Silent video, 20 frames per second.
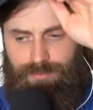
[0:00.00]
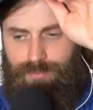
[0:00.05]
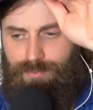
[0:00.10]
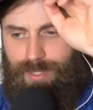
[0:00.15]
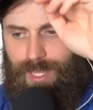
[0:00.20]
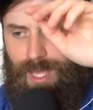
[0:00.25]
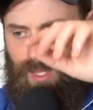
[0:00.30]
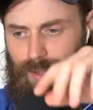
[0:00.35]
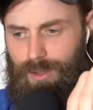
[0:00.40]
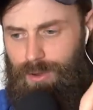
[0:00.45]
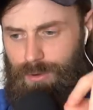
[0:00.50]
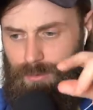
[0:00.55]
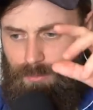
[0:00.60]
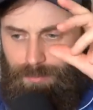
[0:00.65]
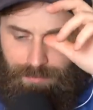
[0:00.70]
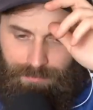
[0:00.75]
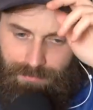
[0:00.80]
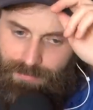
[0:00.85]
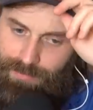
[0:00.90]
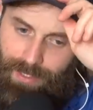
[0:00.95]
yellow,
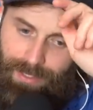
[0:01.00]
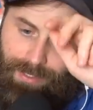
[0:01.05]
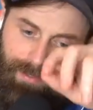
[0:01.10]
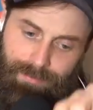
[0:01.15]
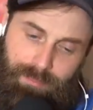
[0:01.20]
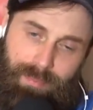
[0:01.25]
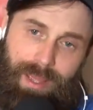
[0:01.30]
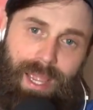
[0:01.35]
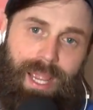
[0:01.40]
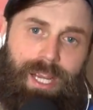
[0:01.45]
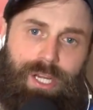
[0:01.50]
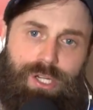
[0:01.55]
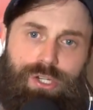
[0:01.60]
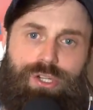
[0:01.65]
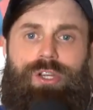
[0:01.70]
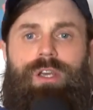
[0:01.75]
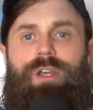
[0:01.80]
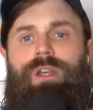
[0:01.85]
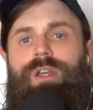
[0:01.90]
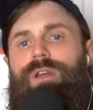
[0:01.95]
fucking
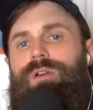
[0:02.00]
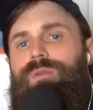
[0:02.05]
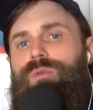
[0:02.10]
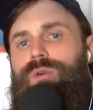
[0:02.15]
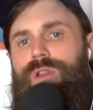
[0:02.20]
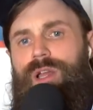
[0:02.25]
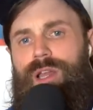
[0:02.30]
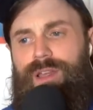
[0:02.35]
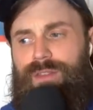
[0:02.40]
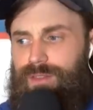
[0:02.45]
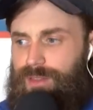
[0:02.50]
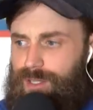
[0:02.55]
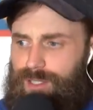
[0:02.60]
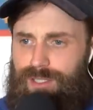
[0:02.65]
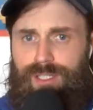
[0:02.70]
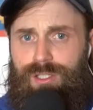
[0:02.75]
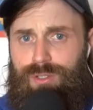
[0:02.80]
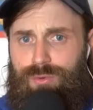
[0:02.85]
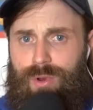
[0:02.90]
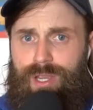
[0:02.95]
beige, were like,
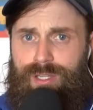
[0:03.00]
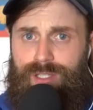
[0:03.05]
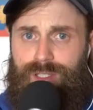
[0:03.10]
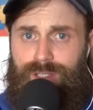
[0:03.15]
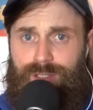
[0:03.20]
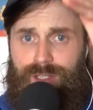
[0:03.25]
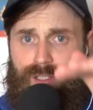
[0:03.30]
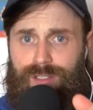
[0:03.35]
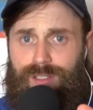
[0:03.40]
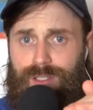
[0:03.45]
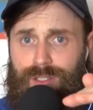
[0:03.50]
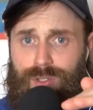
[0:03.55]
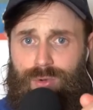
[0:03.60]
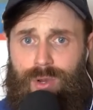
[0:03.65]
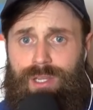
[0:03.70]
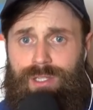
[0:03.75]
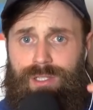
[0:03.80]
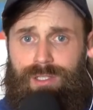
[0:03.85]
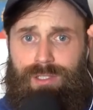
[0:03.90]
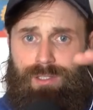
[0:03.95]
this is racist, this is
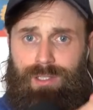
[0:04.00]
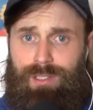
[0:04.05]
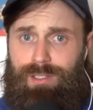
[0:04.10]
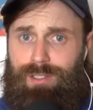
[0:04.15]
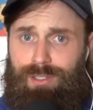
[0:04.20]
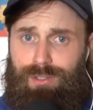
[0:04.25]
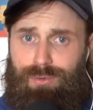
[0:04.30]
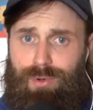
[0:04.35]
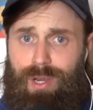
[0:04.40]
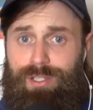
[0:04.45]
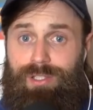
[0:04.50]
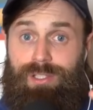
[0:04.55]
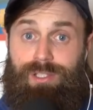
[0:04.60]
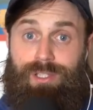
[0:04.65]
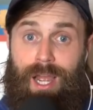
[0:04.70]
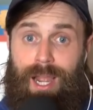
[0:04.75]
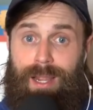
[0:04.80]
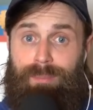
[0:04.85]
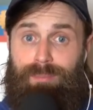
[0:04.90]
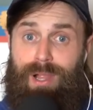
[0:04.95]
racist, this is racist.
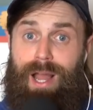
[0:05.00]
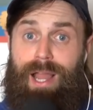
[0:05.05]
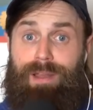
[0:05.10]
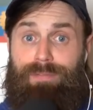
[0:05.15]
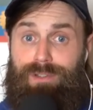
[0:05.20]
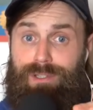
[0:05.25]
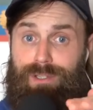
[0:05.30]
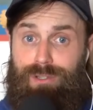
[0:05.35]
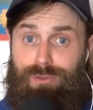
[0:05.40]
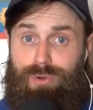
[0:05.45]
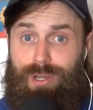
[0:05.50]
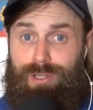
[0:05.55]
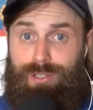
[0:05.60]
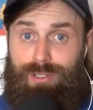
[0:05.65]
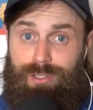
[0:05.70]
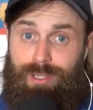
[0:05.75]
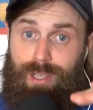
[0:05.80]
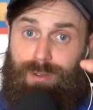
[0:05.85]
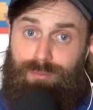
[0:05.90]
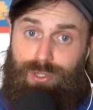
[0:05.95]
I'm black, this is
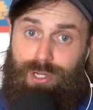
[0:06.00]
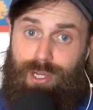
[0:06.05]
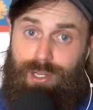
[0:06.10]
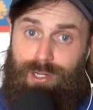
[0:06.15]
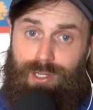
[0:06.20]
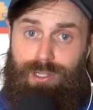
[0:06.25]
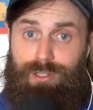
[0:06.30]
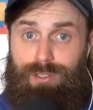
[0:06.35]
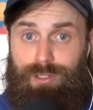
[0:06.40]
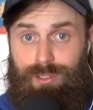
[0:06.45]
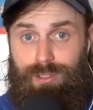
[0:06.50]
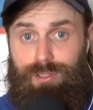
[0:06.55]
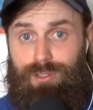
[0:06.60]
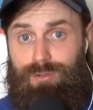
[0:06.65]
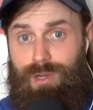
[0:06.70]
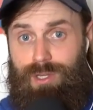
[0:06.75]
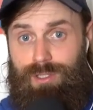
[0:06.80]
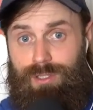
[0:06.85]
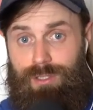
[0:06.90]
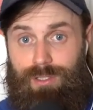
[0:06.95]
racist. I'm Chinese, this is
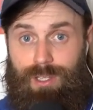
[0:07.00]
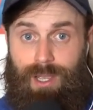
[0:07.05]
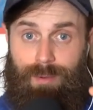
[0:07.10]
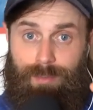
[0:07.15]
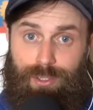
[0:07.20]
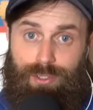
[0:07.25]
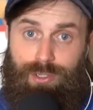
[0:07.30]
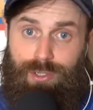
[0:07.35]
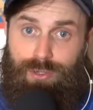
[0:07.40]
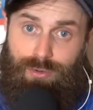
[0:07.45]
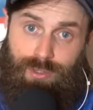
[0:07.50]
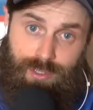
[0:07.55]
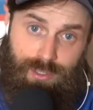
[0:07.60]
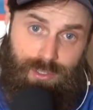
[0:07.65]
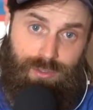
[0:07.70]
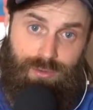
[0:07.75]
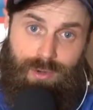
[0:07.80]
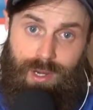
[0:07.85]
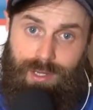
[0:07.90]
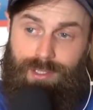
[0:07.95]
racist. I'm a Jew, this
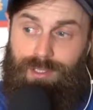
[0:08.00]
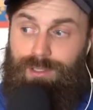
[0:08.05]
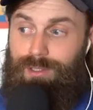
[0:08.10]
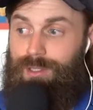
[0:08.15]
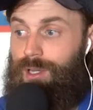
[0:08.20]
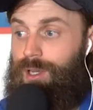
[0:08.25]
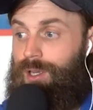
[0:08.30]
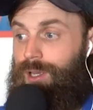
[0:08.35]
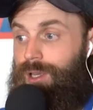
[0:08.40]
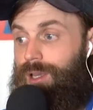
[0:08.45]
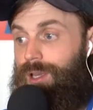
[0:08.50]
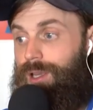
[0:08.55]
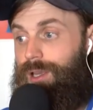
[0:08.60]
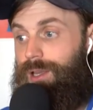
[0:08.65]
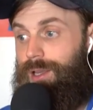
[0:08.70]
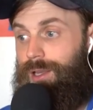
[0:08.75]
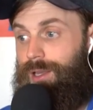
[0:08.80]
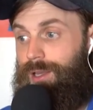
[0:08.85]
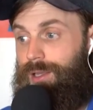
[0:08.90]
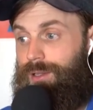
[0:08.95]
is racist.
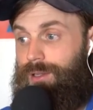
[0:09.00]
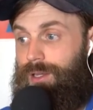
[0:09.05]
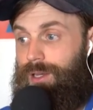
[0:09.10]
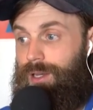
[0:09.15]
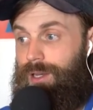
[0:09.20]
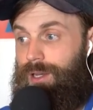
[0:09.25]
And